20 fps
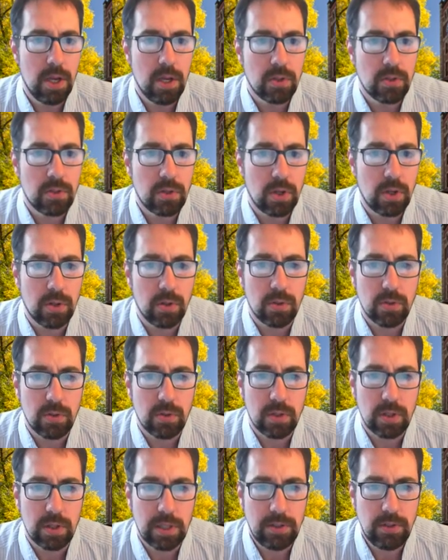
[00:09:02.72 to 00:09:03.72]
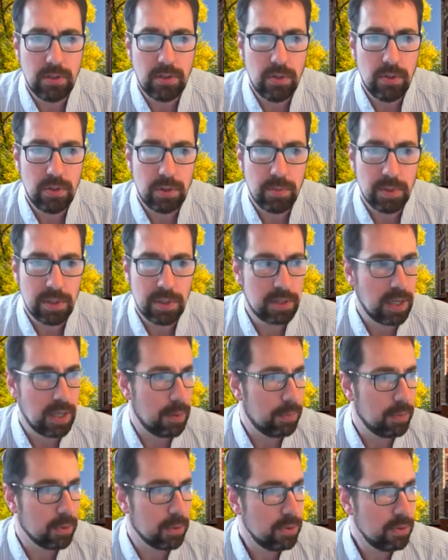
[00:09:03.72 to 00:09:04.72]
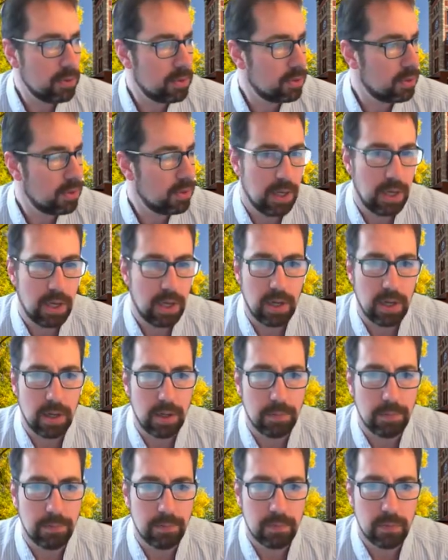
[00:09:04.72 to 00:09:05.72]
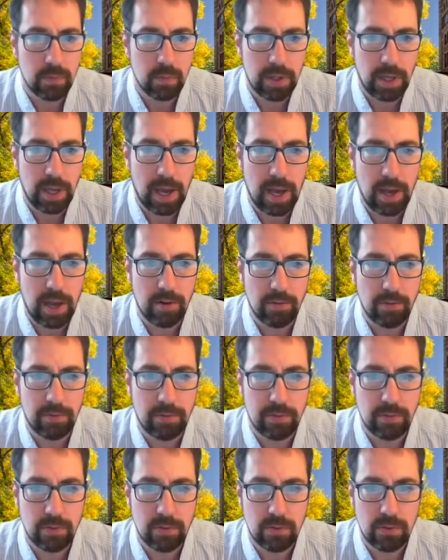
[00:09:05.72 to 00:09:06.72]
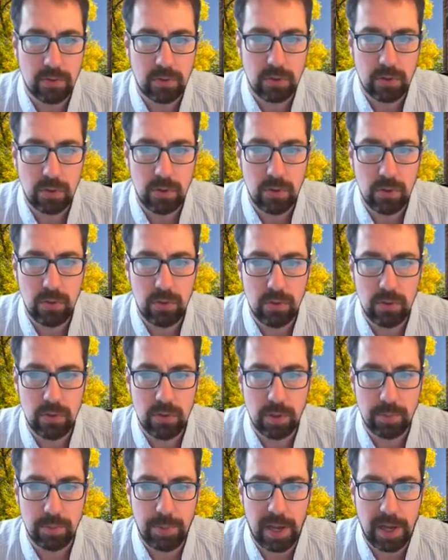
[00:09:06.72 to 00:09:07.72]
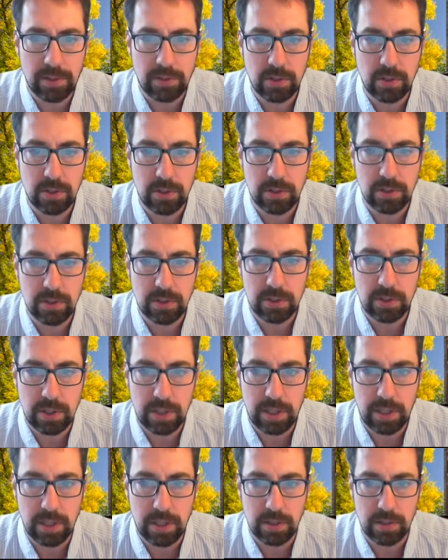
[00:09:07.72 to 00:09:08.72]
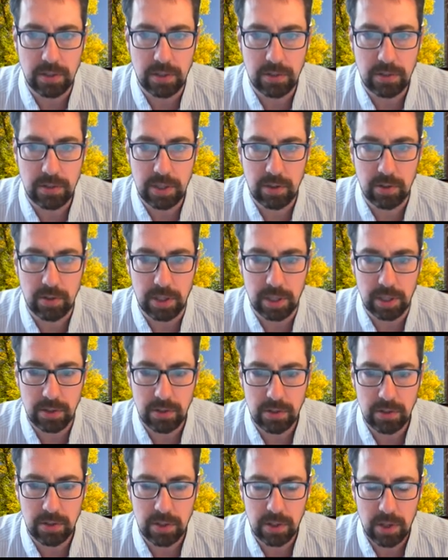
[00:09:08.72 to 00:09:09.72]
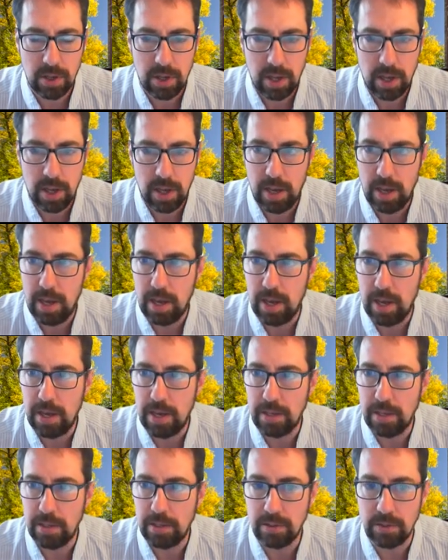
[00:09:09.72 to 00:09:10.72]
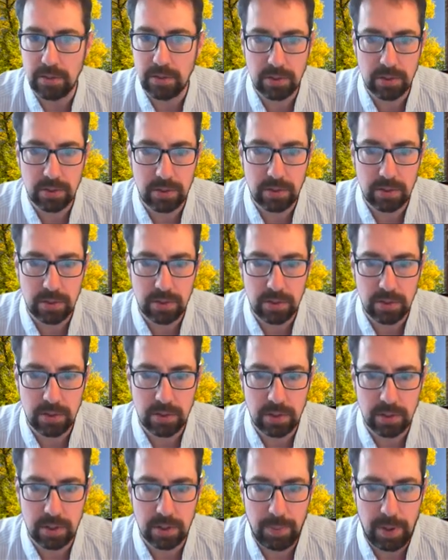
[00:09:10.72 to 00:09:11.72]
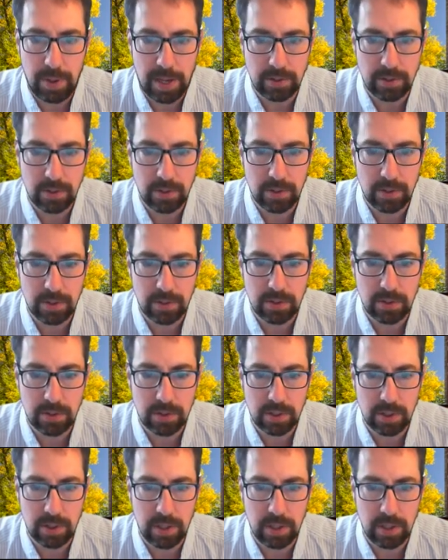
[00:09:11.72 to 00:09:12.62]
So let's do some examples. We have 2 capacitors in series, and the capacitors,